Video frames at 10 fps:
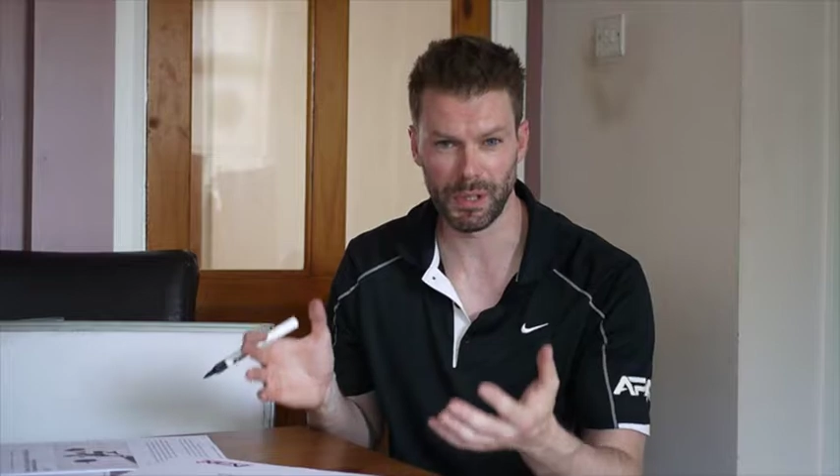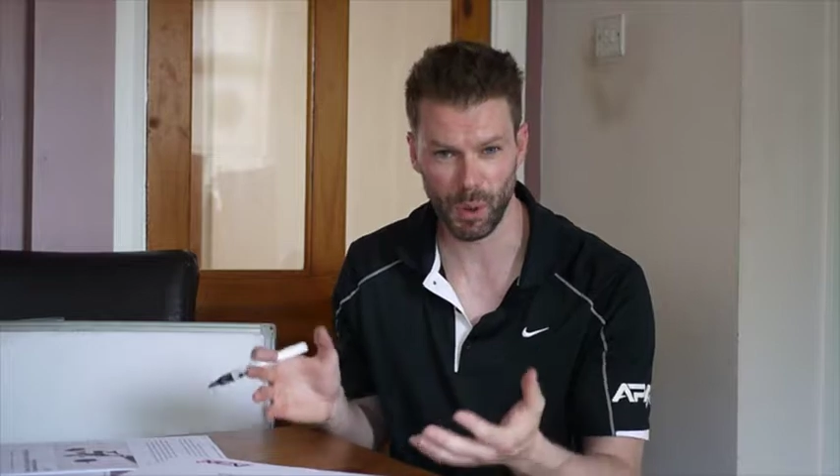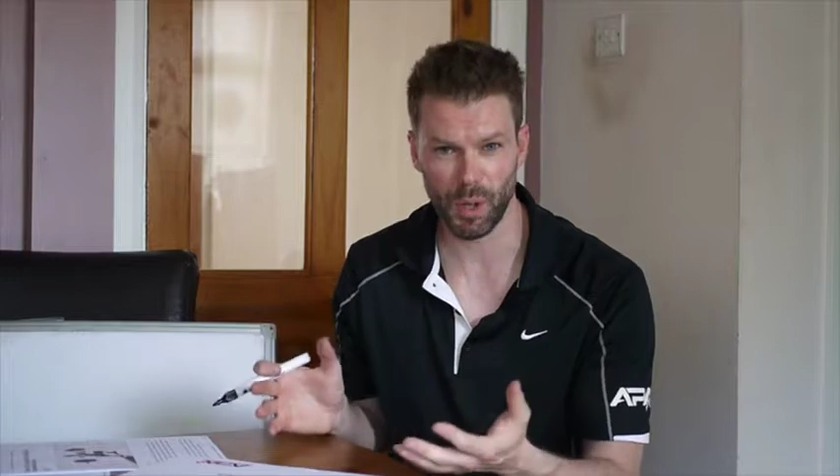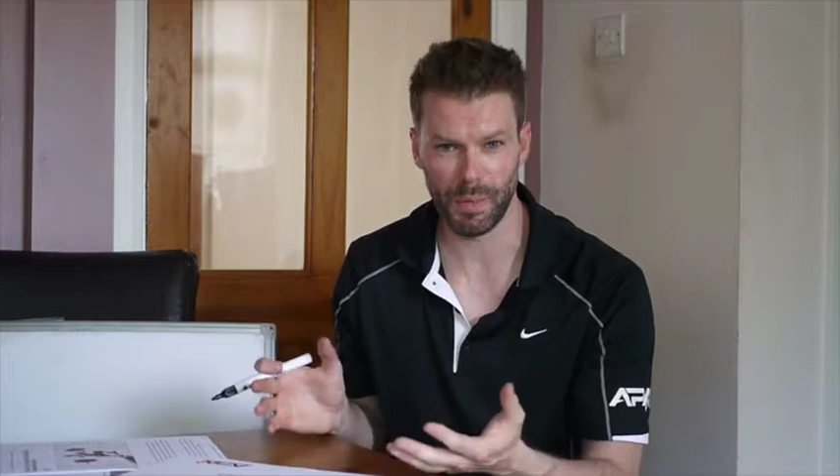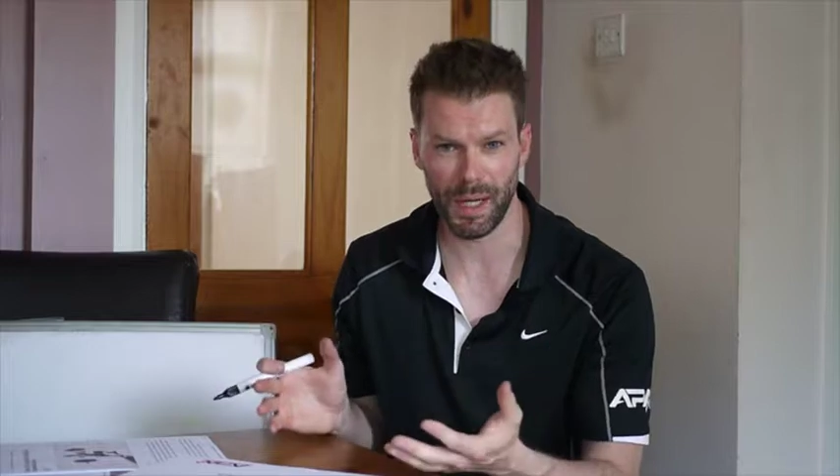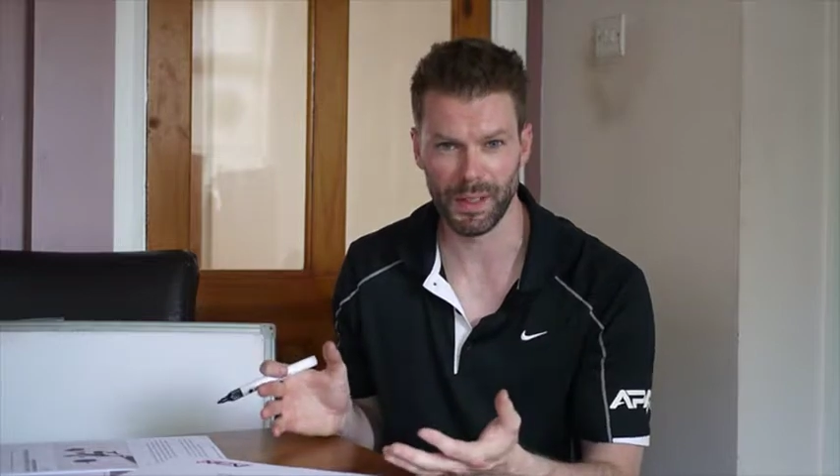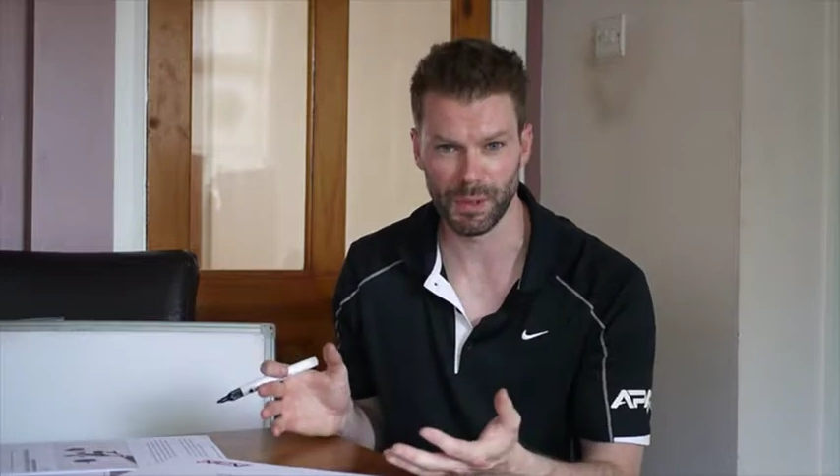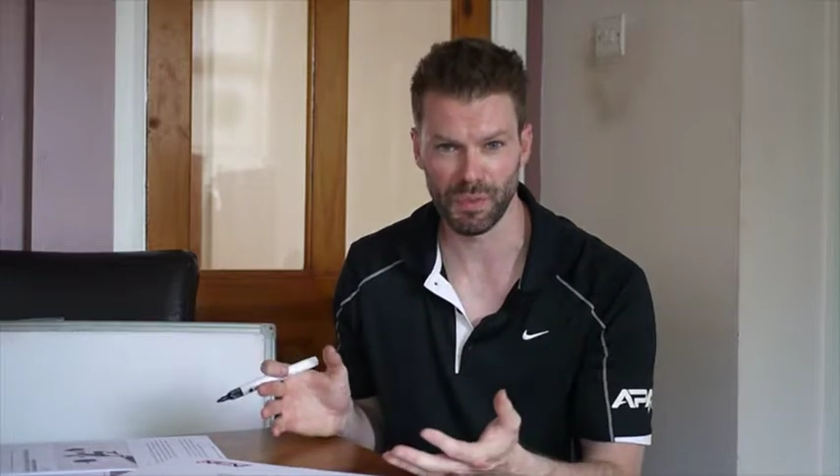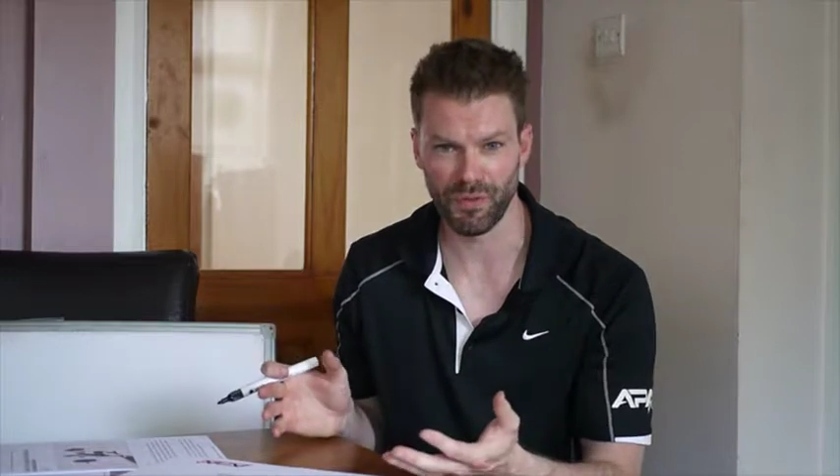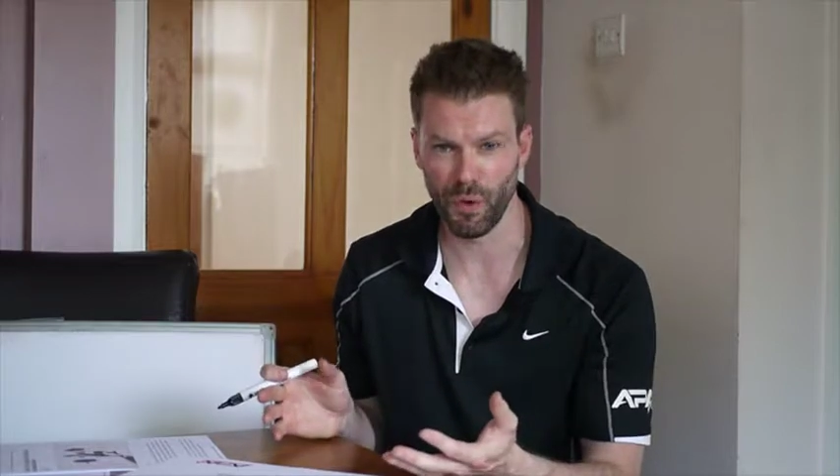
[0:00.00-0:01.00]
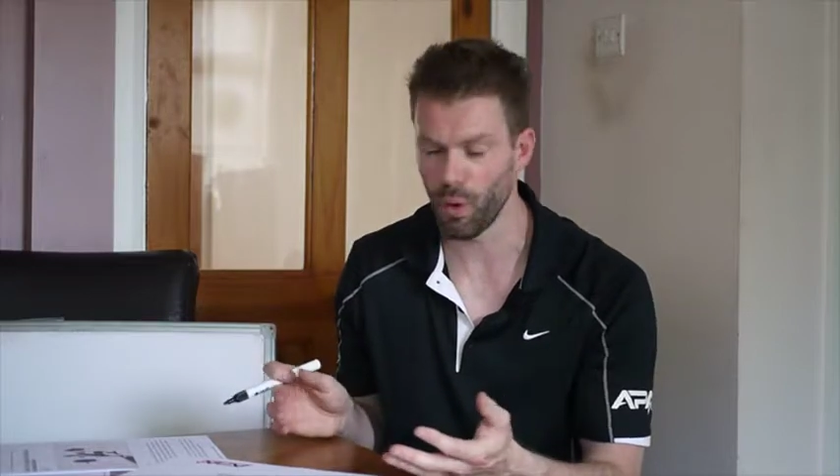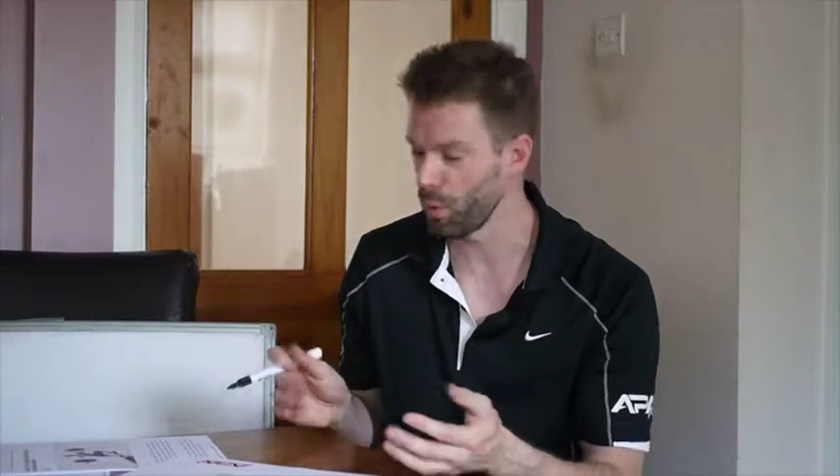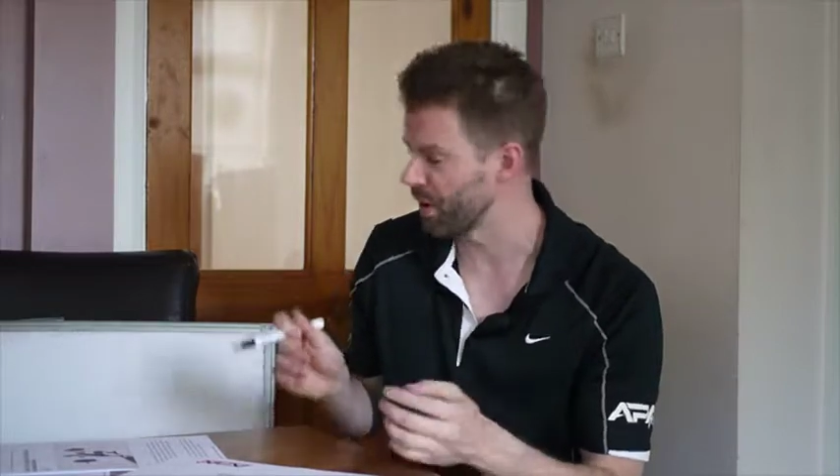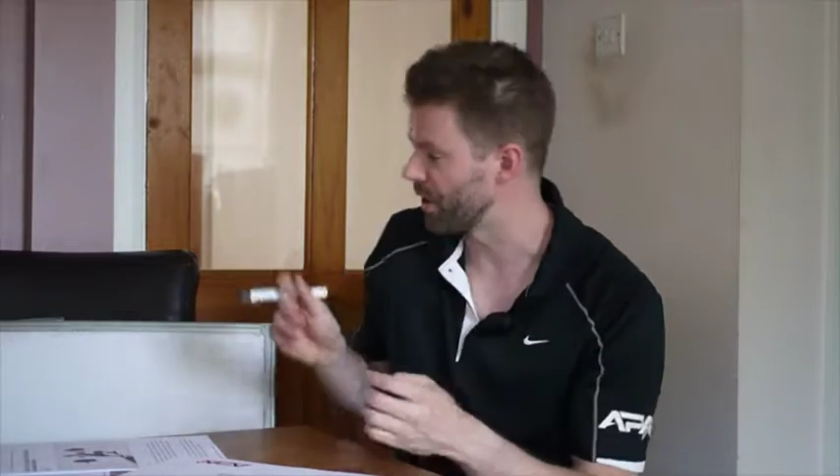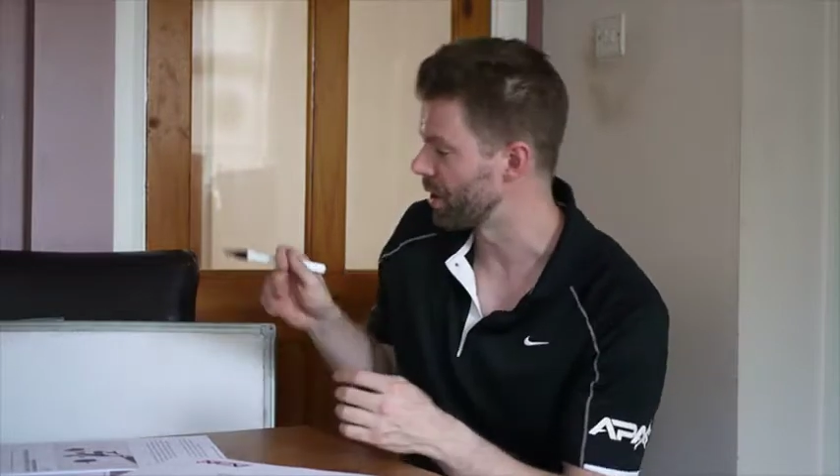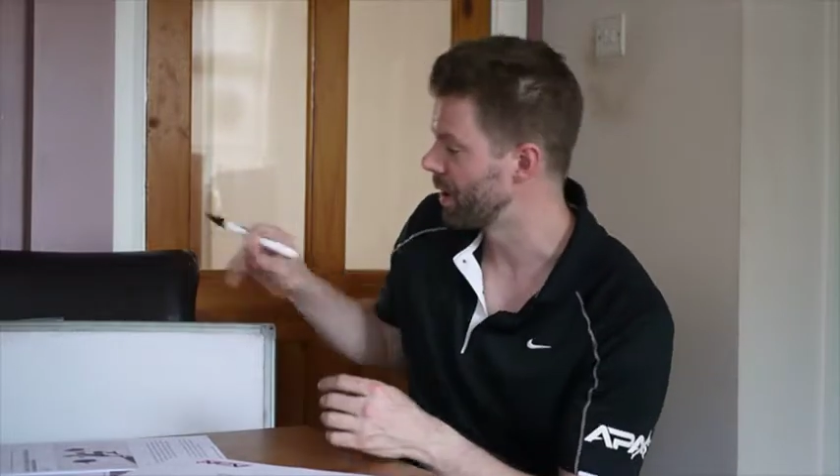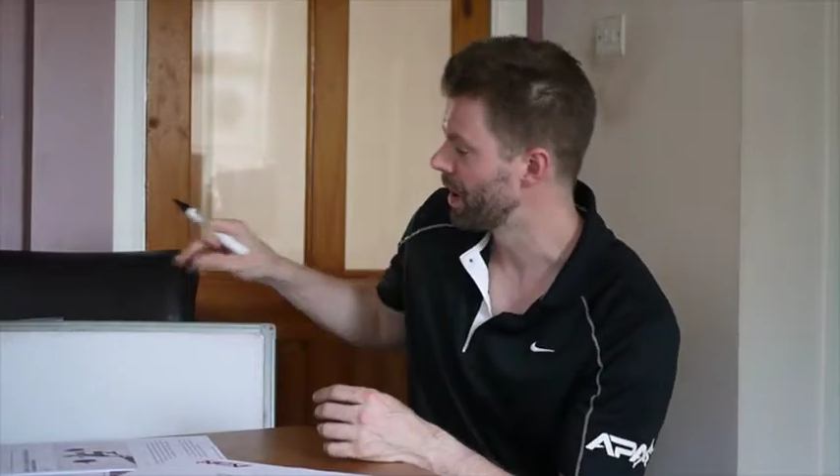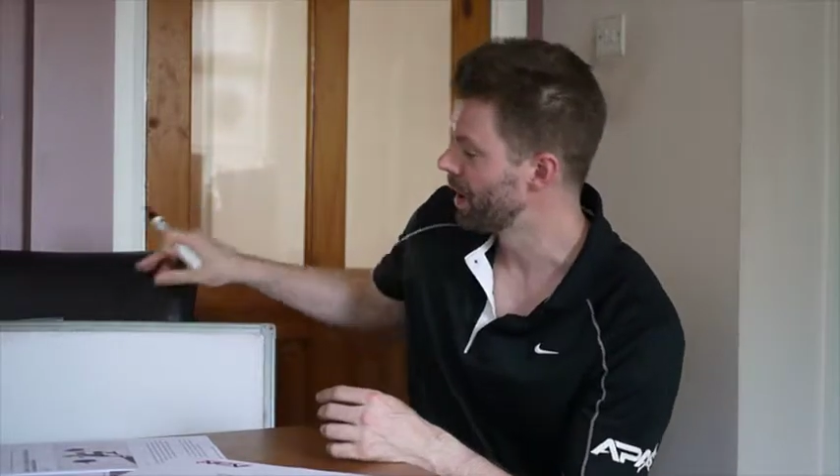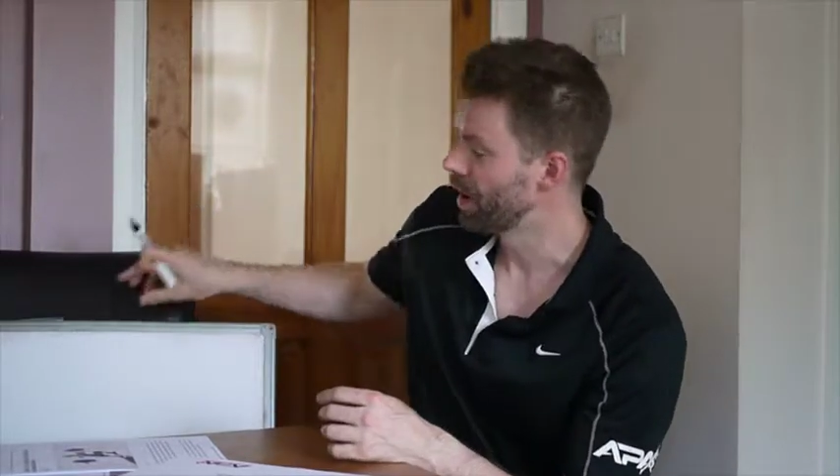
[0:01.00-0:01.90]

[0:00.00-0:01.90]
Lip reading: talk about this before with the